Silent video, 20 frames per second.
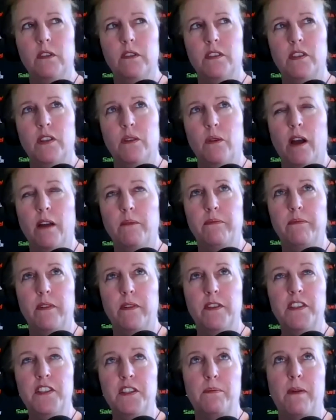so I,
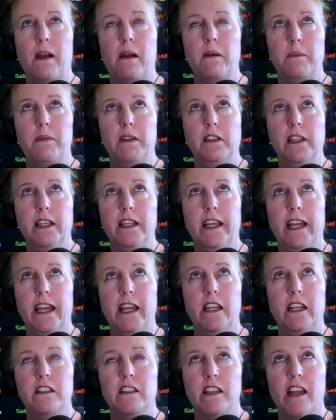this has probably been
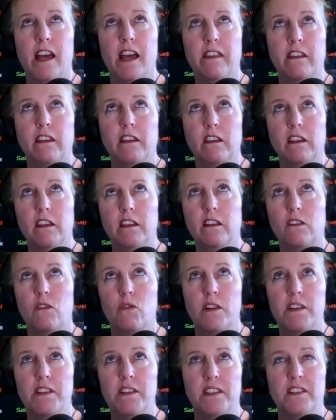litigated to death in, in the
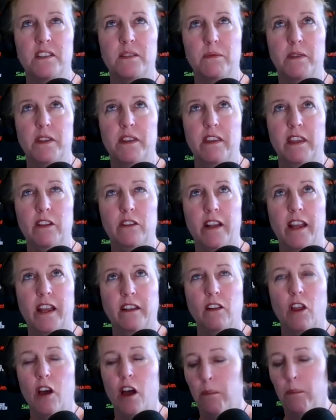court system with
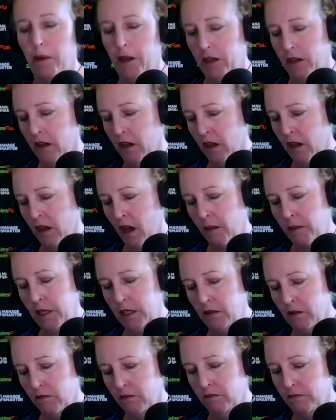internet law but i mean